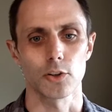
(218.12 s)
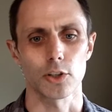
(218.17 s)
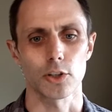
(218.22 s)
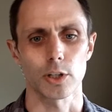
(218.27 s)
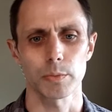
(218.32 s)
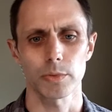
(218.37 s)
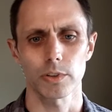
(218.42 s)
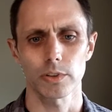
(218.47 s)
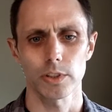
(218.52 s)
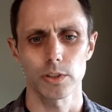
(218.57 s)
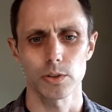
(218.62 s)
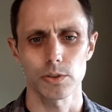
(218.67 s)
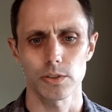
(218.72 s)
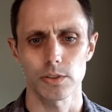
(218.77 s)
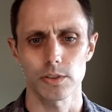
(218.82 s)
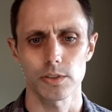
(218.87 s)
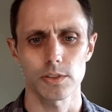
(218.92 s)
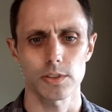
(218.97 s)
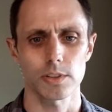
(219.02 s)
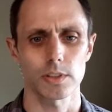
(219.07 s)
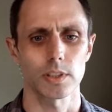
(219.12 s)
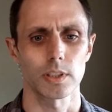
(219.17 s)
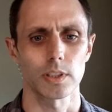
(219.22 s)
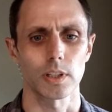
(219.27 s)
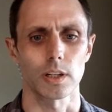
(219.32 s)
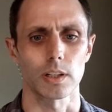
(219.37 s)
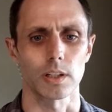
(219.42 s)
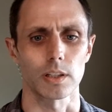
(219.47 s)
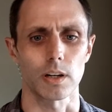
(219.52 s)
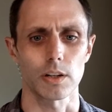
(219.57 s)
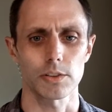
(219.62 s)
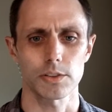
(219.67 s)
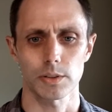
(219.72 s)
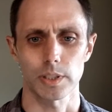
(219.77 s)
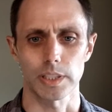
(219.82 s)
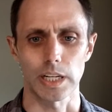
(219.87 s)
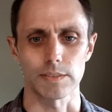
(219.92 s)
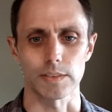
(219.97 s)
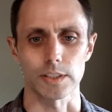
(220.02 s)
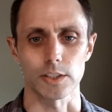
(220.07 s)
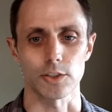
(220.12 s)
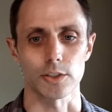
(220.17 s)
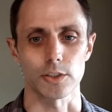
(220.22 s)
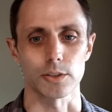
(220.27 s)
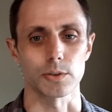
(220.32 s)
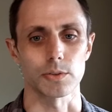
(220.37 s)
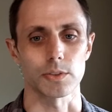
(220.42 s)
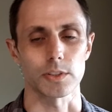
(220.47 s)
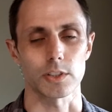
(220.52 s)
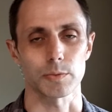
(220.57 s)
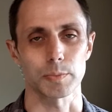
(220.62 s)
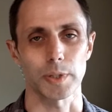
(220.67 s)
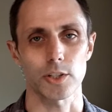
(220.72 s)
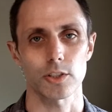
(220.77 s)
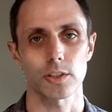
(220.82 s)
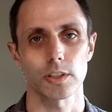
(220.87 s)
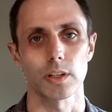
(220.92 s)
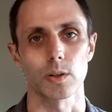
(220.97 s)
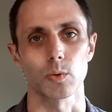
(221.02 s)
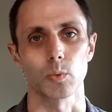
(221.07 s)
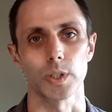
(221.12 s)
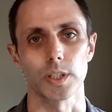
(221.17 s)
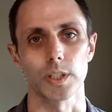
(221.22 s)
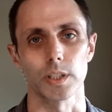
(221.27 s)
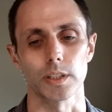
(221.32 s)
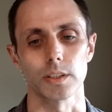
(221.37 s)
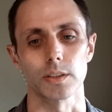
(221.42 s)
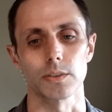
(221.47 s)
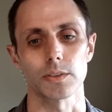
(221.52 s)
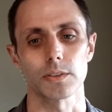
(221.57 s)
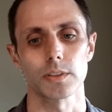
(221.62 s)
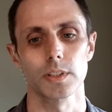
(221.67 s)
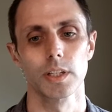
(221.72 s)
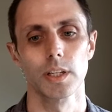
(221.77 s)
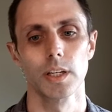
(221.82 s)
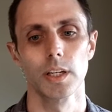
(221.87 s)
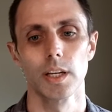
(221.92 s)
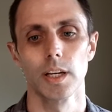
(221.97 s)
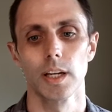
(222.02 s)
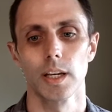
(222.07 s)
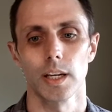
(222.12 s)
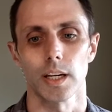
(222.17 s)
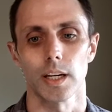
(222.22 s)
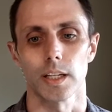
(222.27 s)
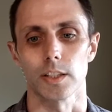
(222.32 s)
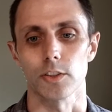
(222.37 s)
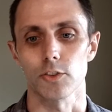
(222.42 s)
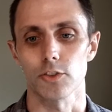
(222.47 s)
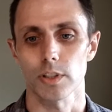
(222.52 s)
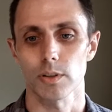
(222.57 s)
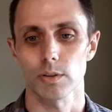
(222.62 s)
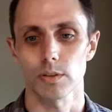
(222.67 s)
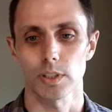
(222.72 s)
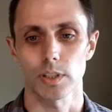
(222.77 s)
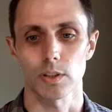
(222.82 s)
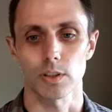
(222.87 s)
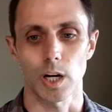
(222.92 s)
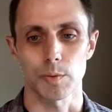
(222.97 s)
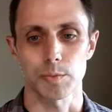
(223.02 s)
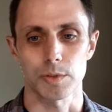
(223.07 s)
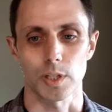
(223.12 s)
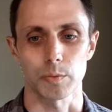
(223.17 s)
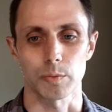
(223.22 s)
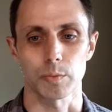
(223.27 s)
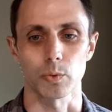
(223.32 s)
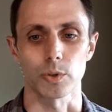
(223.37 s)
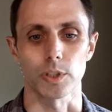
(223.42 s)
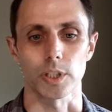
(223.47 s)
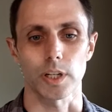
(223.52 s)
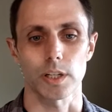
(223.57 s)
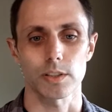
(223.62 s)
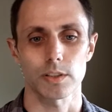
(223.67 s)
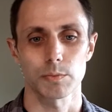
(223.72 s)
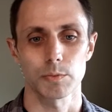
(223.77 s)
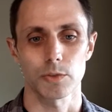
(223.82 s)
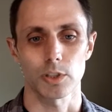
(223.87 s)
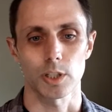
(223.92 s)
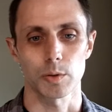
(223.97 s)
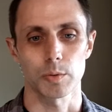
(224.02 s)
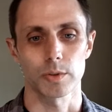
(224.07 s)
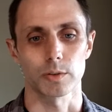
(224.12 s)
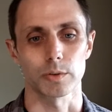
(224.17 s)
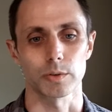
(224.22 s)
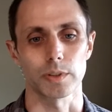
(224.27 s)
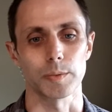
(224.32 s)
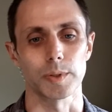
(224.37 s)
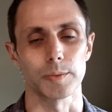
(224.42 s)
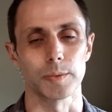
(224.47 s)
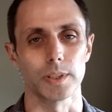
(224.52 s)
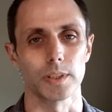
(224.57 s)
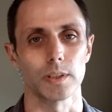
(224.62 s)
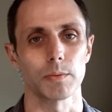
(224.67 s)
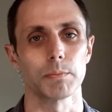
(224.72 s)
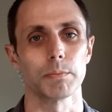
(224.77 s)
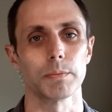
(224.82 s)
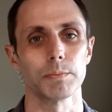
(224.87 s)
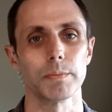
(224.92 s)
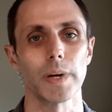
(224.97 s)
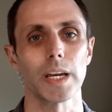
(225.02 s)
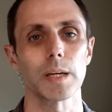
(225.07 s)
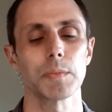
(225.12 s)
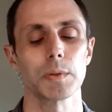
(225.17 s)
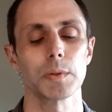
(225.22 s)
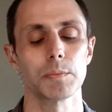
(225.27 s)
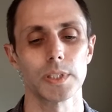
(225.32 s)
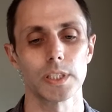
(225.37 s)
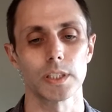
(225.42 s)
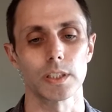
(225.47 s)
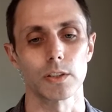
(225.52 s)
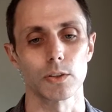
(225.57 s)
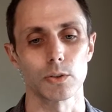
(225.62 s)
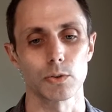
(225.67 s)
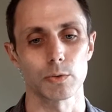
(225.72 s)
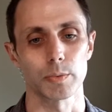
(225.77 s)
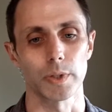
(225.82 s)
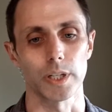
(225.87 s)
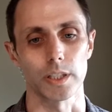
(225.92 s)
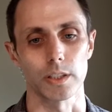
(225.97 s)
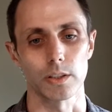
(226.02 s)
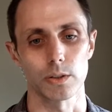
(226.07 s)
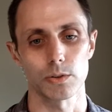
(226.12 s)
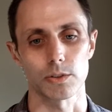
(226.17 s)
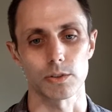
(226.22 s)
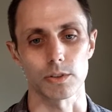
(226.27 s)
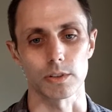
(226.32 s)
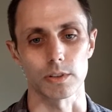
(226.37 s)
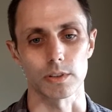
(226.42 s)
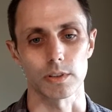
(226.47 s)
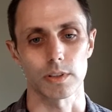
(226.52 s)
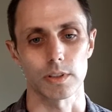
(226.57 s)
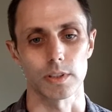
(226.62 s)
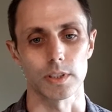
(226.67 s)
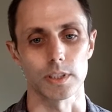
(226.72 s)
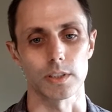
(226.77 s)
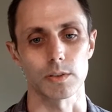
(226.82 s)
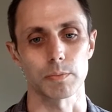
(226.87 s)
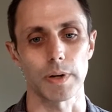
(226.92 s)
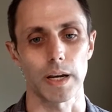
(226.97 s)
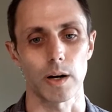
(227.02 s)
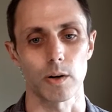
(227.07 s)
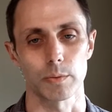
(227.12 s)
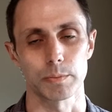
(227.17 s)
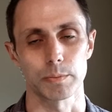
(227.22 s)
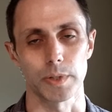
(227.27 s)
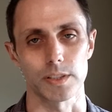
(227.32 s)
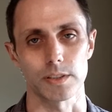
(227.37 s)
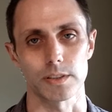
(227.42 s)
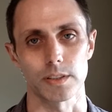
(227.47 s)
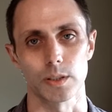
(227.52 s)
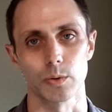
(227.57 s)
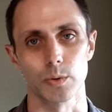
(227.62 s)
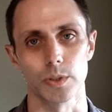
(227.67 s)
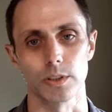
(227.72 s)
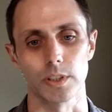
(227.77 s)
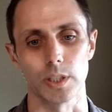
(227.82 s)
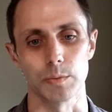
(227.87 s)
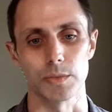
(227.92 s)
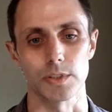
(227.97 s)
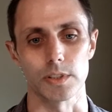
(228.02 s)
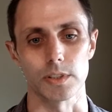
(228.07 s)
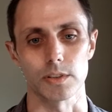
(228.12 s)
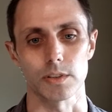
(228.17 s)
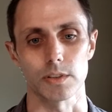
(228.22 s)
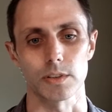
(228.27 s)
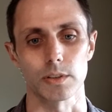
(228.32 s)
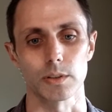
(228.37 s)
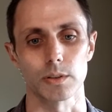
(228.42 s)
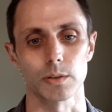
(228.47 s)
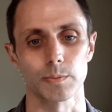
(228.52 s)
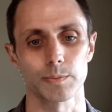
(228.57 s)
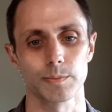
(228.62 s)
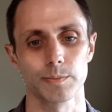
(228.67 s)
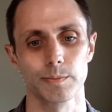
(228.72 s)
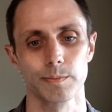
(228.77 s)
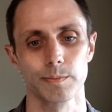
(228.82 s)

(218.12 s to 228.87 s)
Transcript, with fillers: Terminal users uh, also can have issues, especially on Windows. And this generally crops up where a custom terminal may be, may be being used by a user that's powered by Cygwin or MSys2.